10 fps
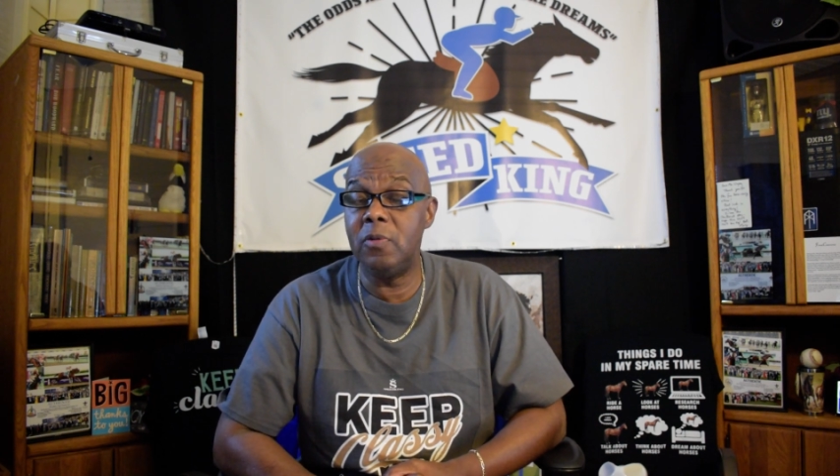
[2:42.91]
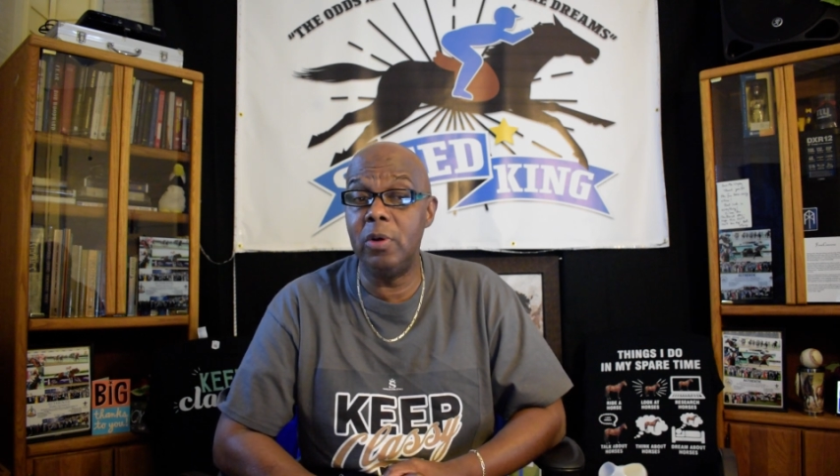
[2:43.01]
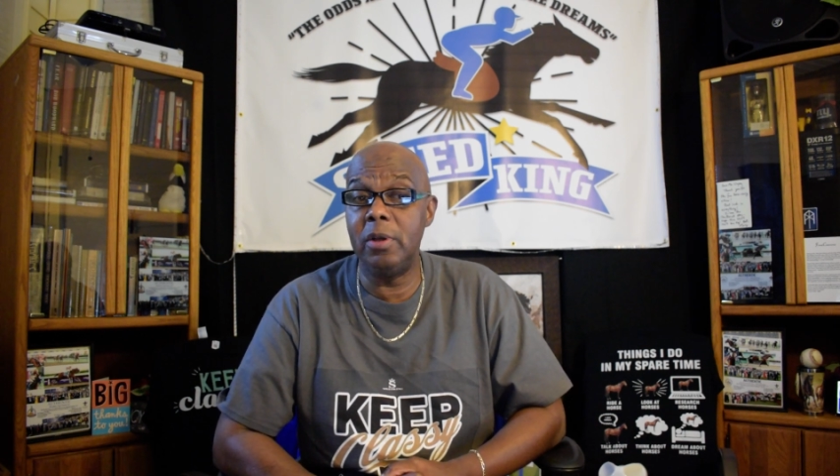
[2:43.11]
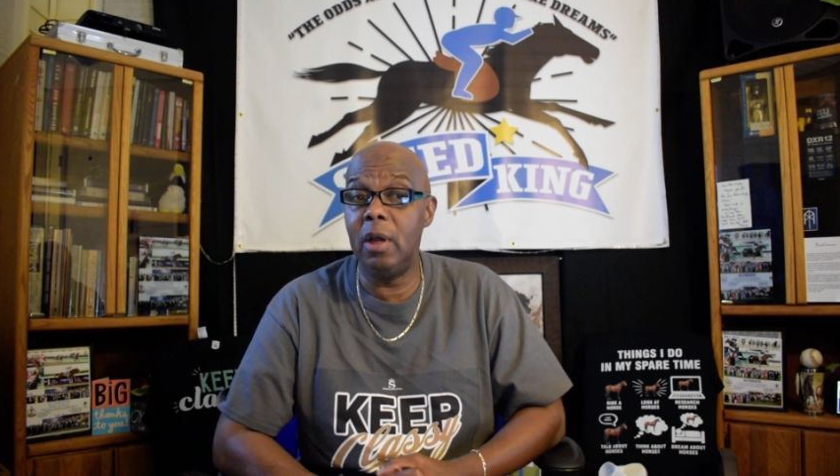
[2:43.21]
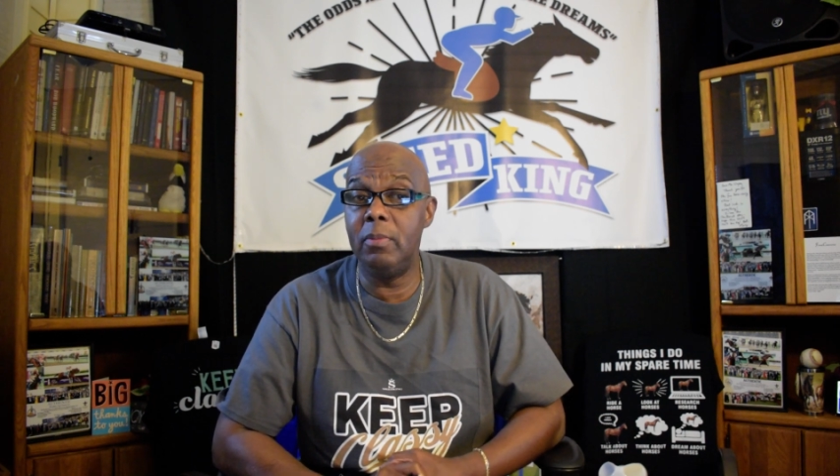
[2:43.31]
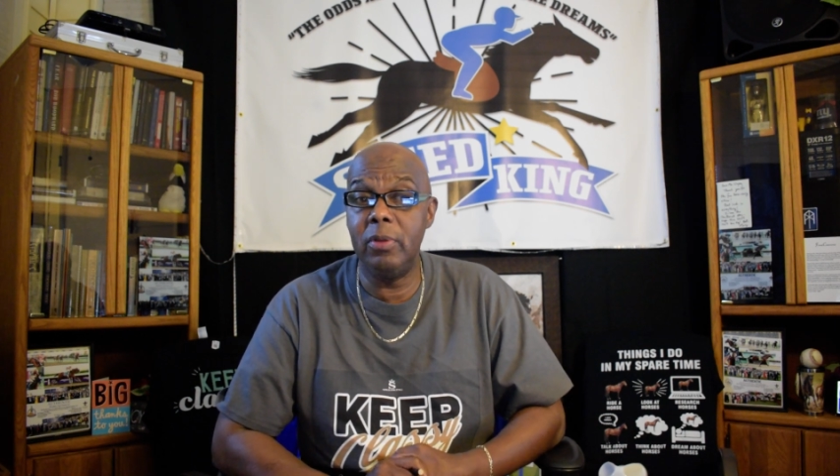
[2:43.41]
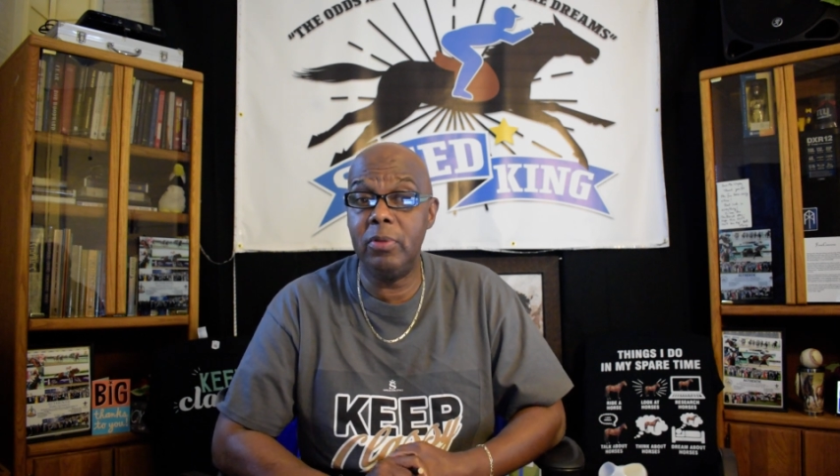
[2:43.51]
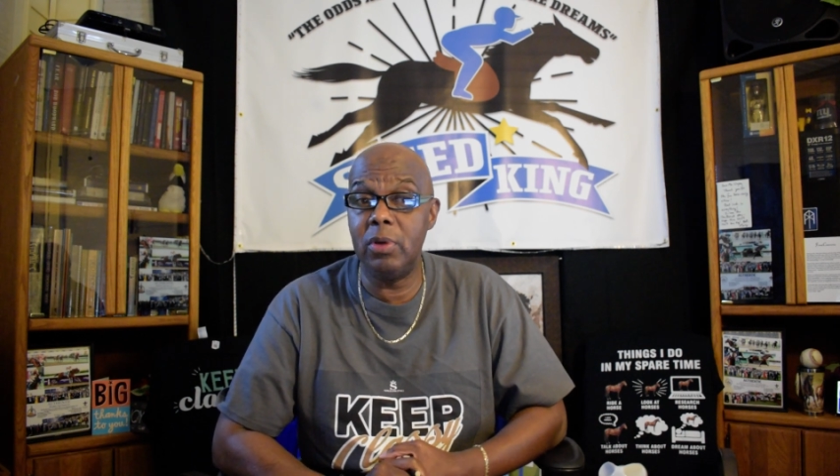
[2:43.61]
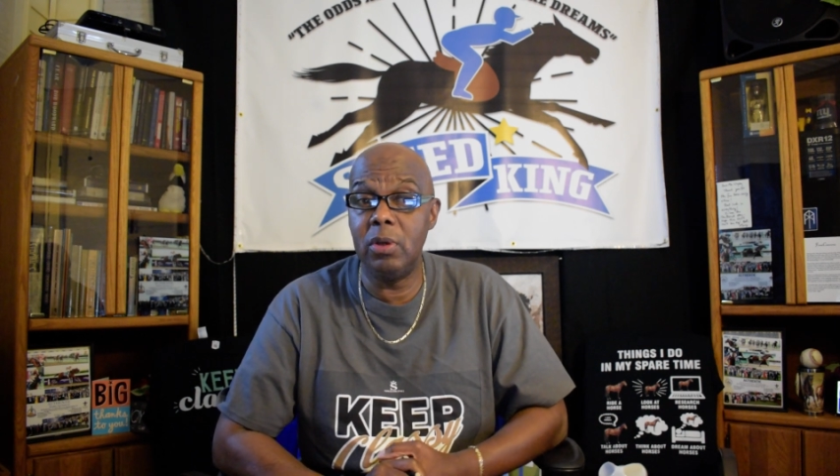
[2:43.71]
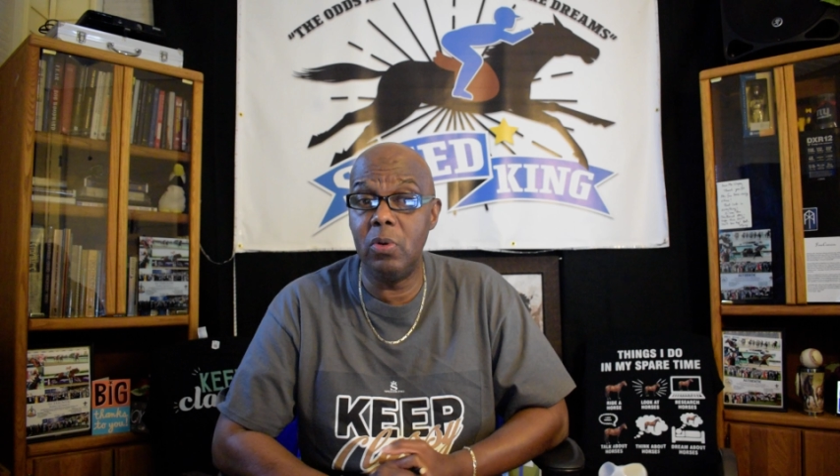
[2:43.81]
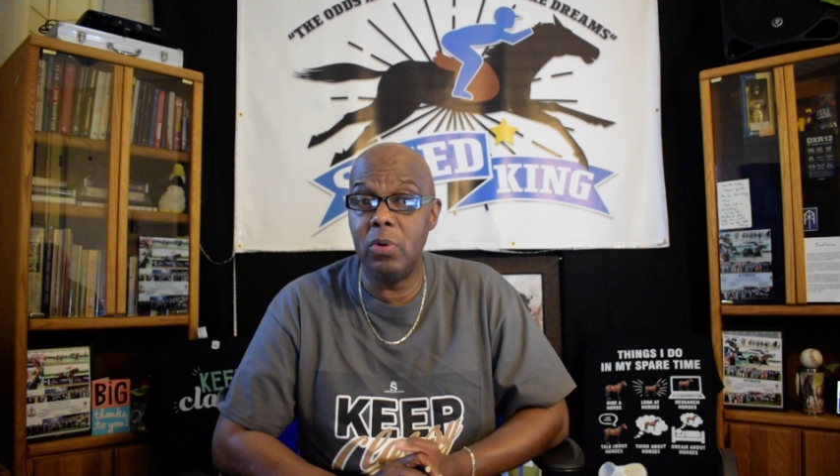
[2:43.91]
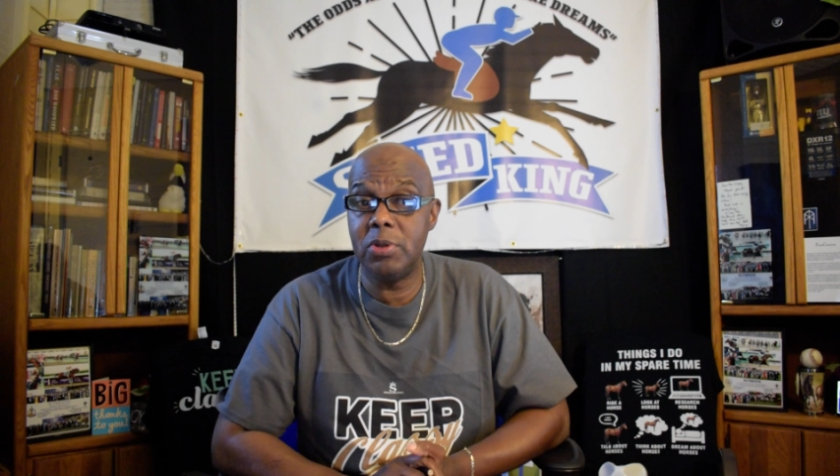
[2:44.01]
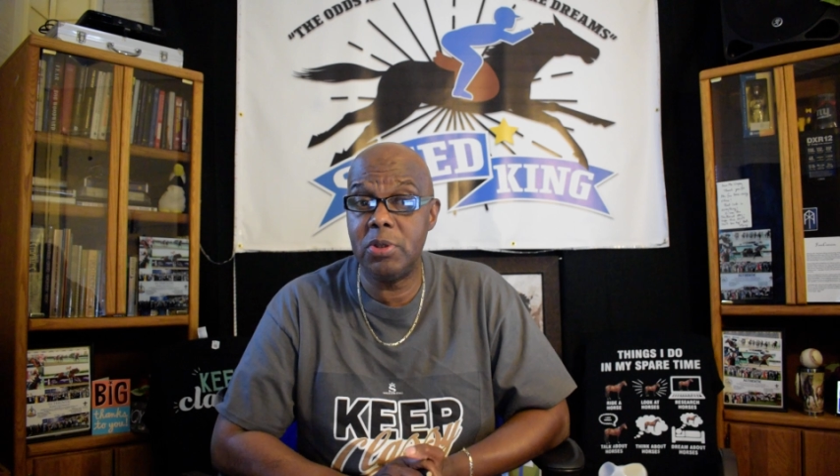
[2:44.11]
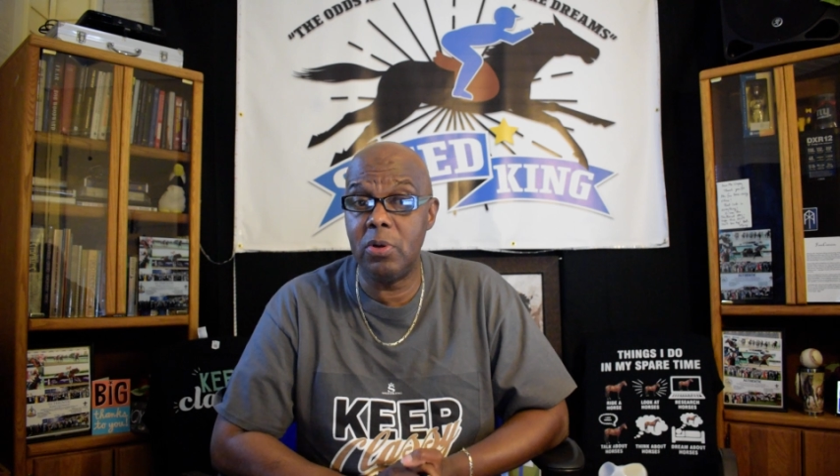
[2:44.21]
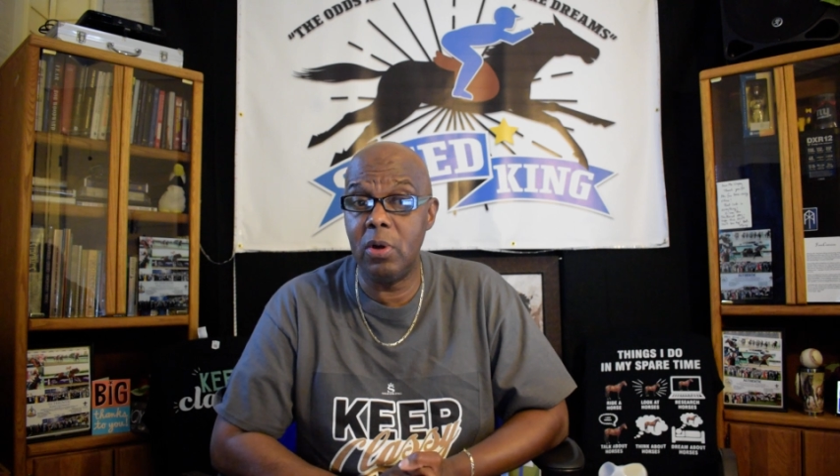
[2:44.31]
for the number three
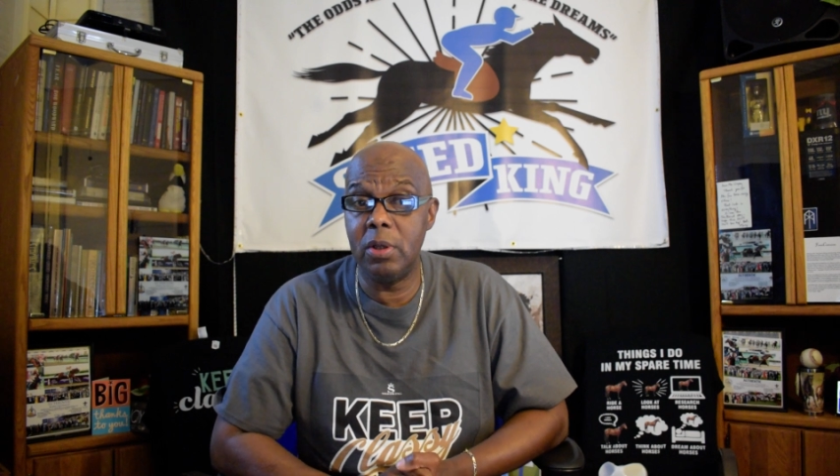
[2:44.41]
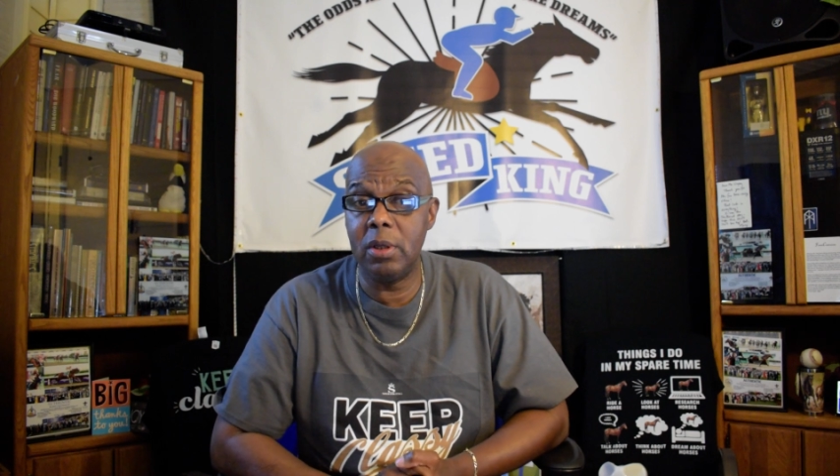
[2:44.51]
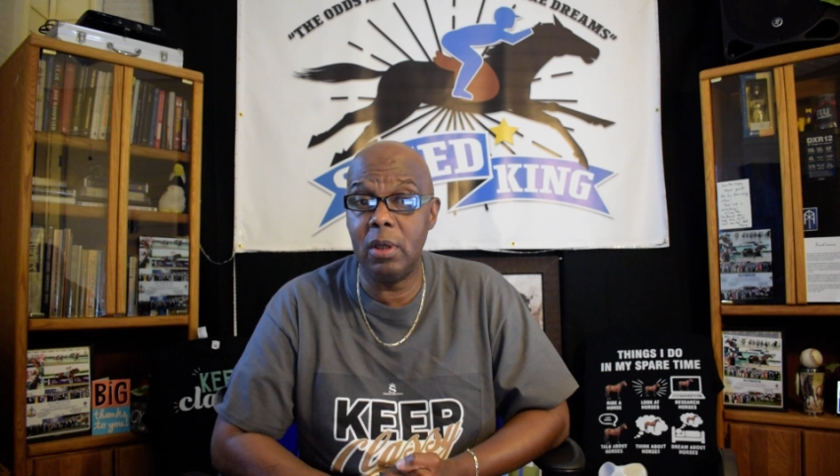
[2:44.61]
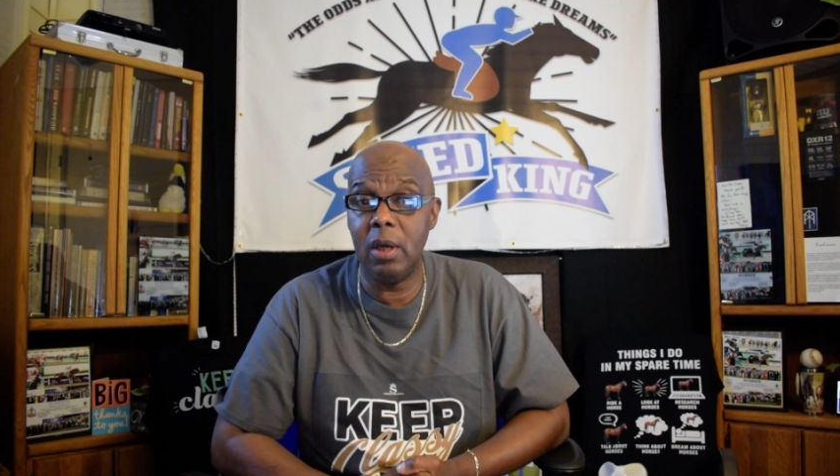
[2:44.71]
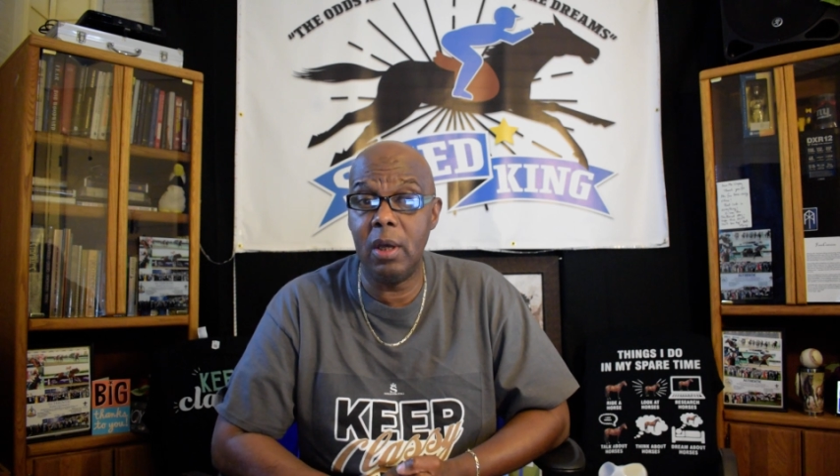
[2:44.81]
horse, Sterling